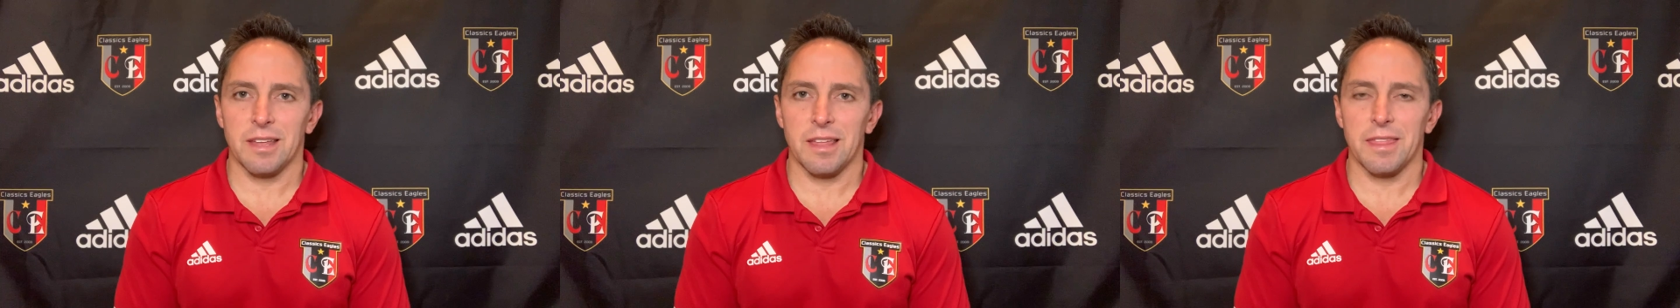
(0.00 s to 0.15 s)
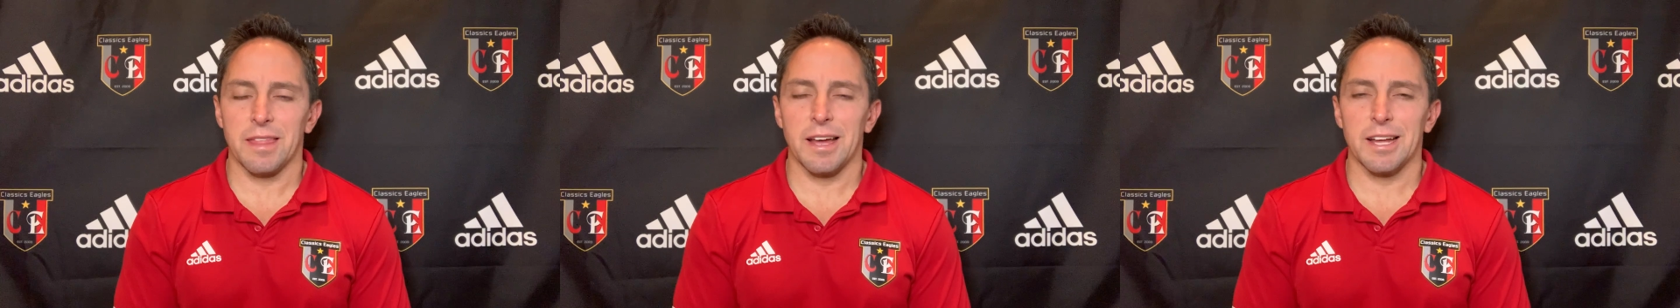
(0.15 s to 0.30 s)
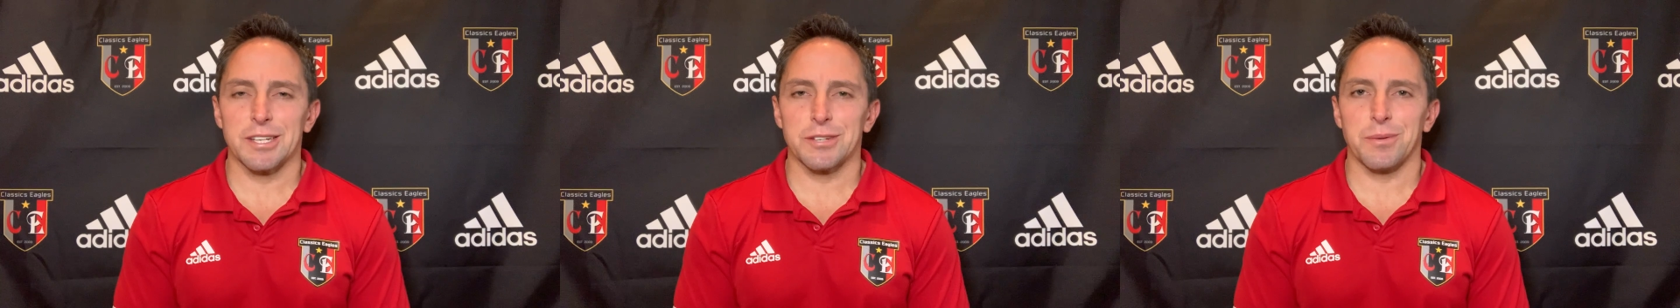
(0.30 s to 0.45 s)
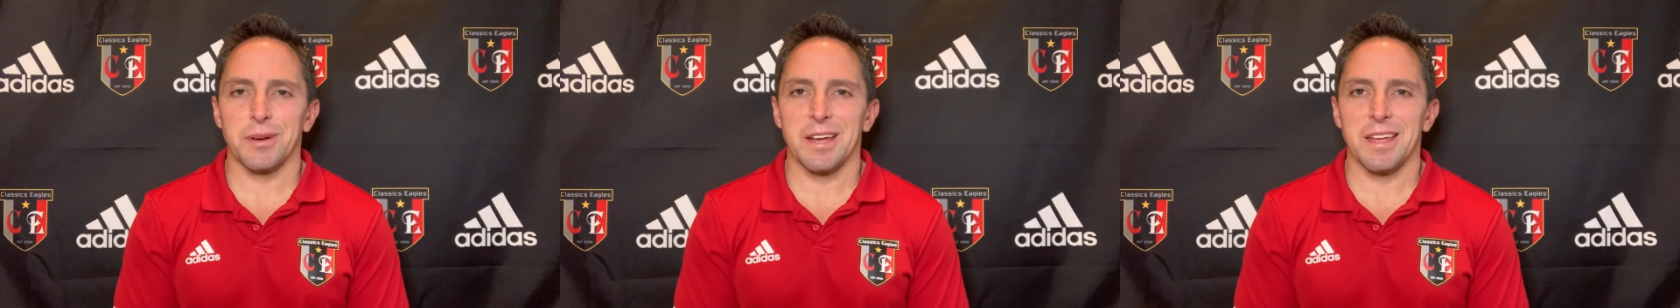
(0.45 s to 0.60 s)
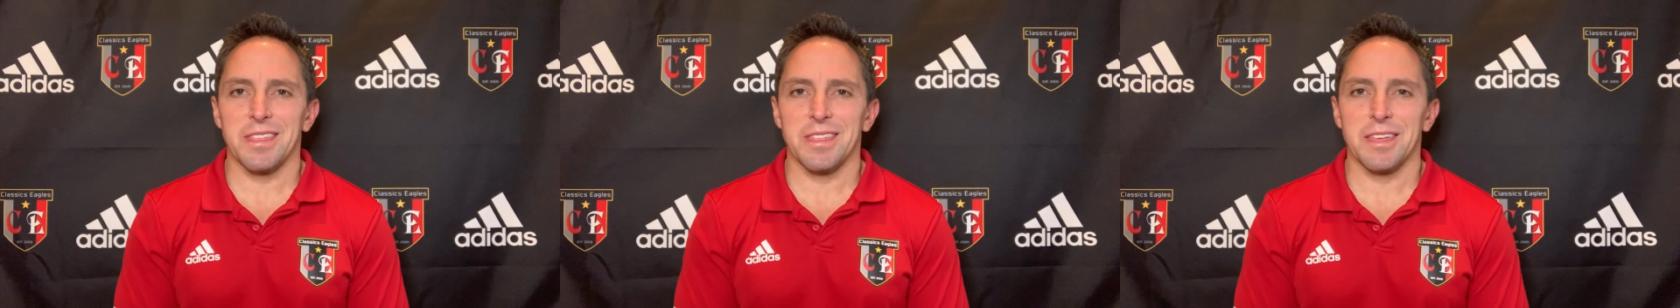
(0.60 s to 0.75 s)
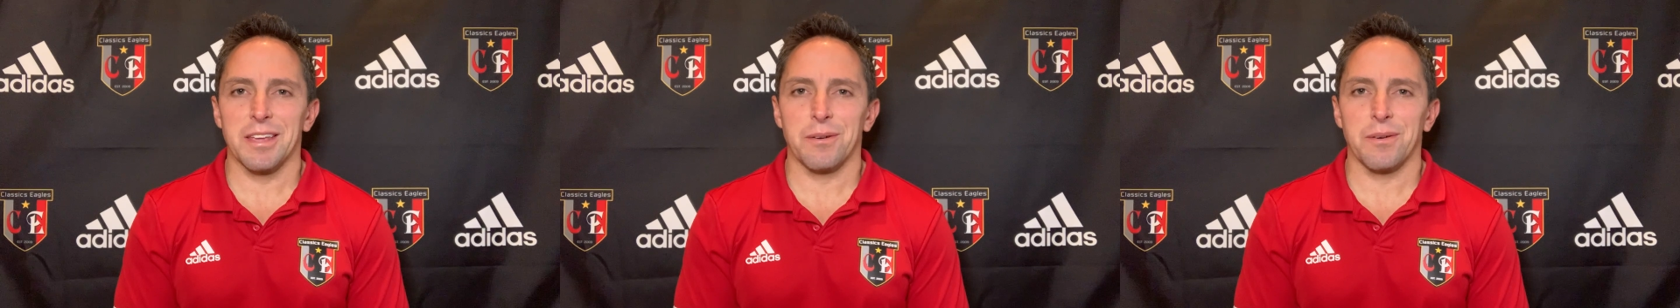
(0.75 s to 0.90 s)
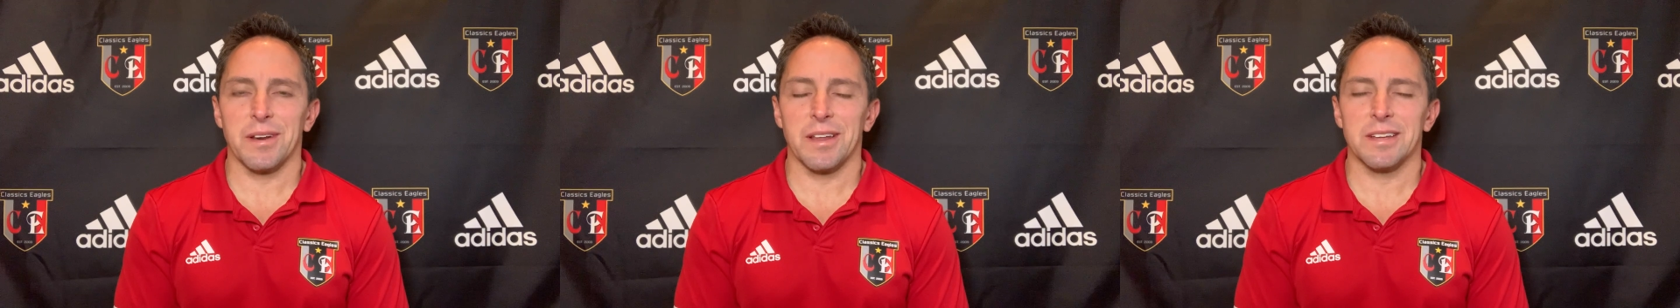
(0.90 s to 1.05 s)
and that's why I
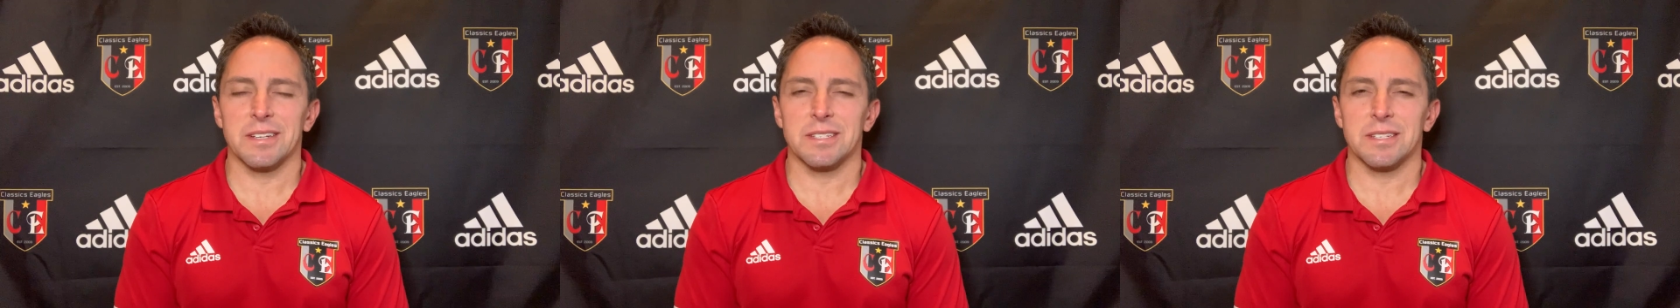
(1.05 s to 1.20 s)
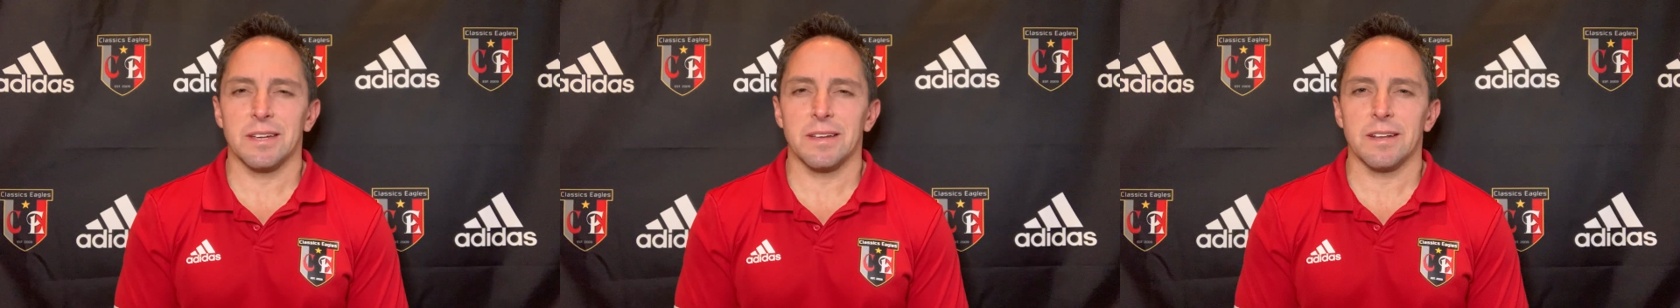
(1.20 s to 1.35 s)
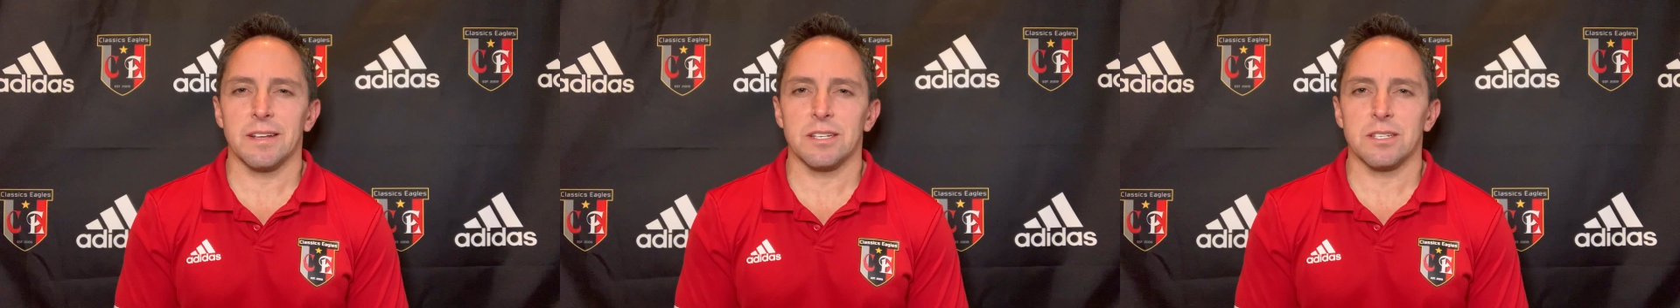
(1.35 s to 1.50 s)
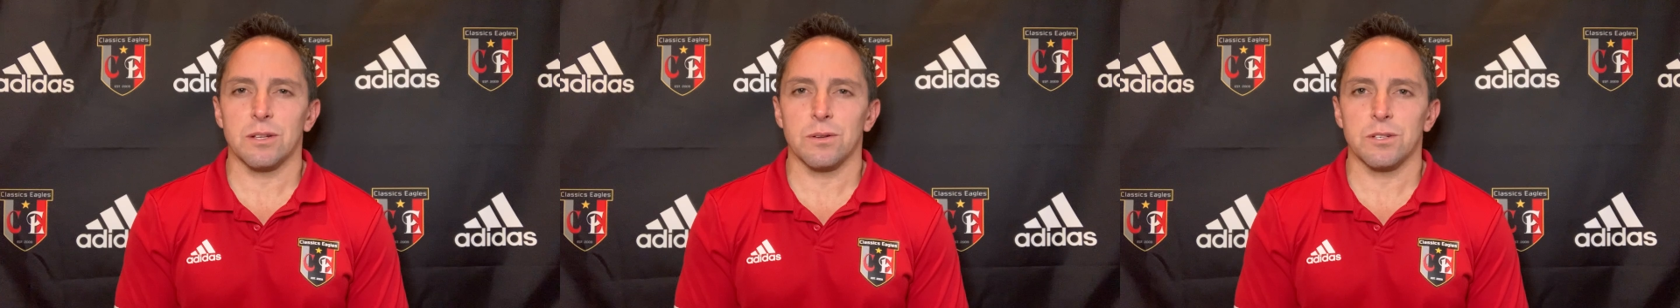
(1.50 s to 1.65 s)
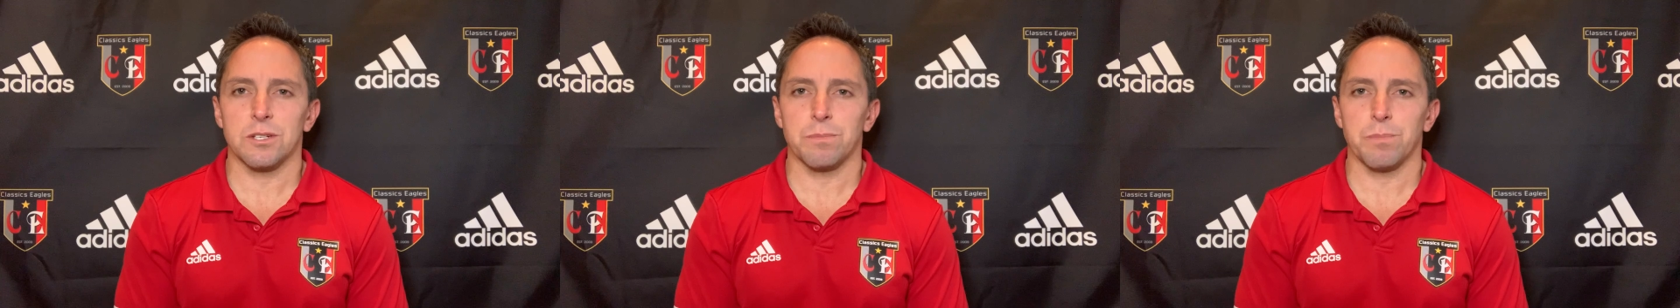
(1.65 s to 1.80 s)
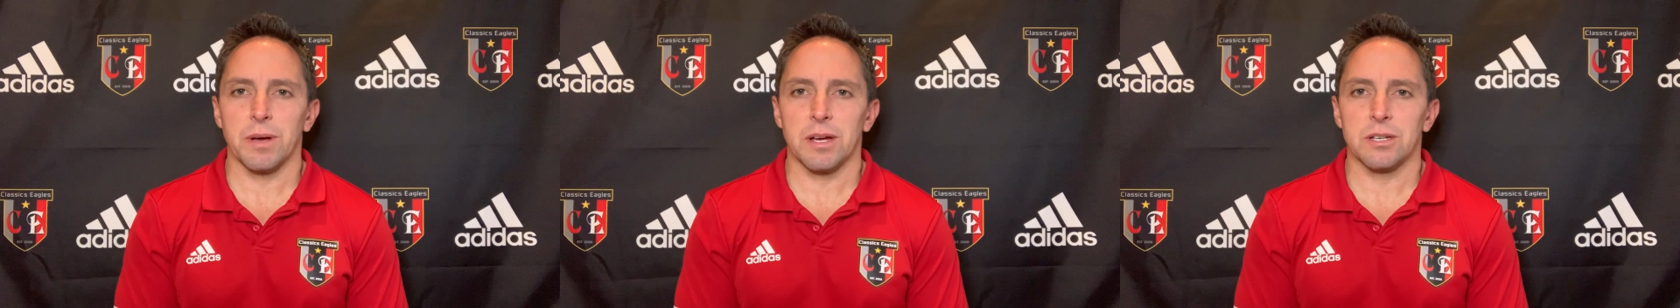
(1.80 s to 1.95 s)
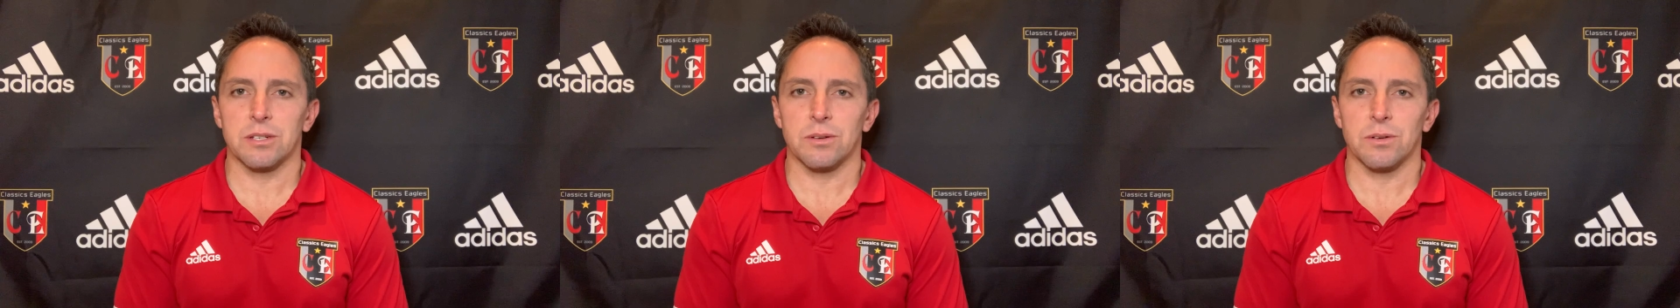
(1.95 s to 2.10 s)
think when I see it, it's so
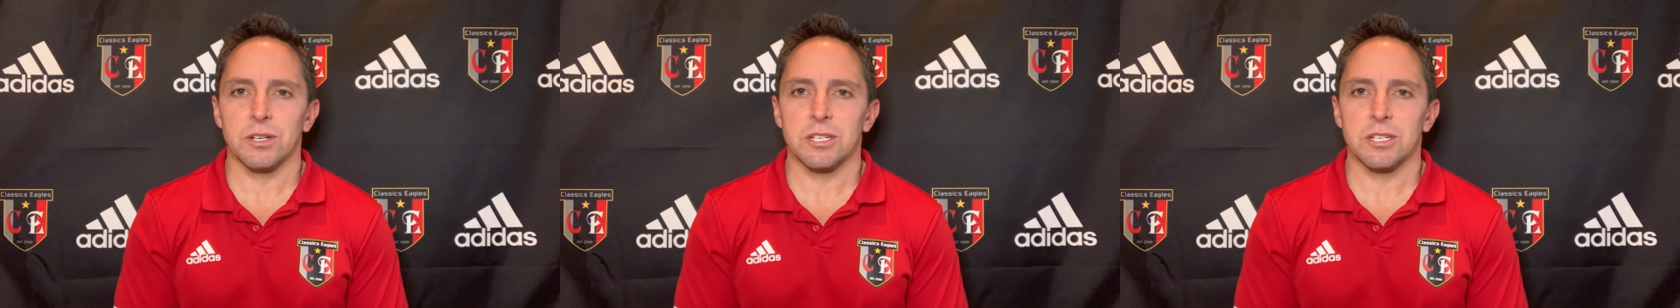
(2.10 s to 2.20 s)
special,